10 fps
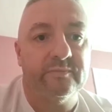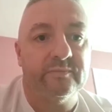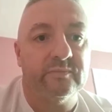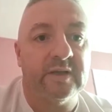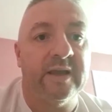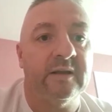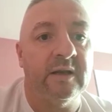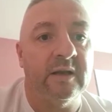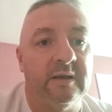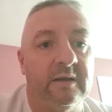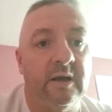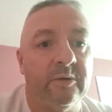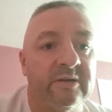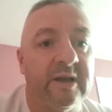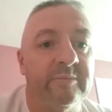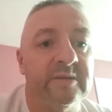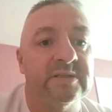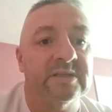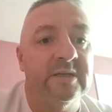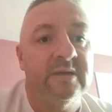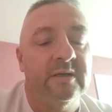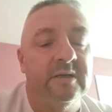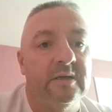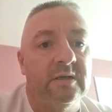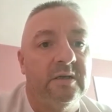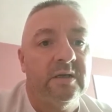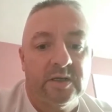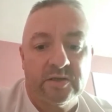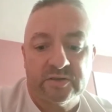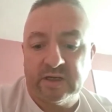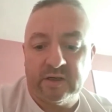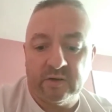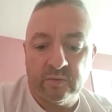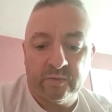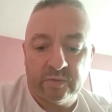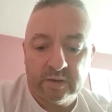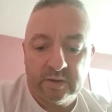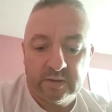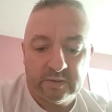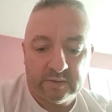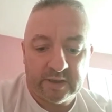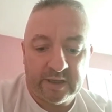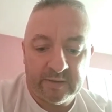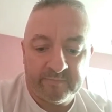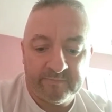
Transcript: taking a load of tablets. So I